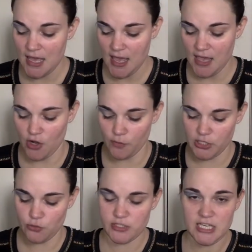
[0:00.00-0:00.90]
and I'll be
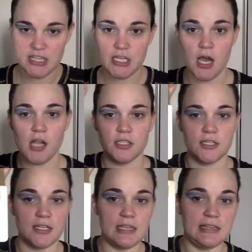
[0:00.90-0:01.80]
using the
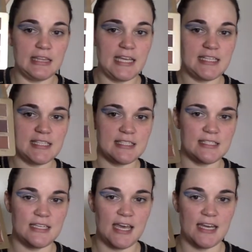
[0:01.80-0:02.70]
color
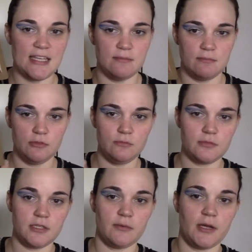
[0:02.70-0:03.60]
Lace Teddy. Oh, there
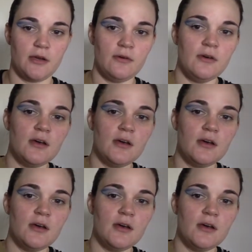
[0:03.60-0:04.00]
we go.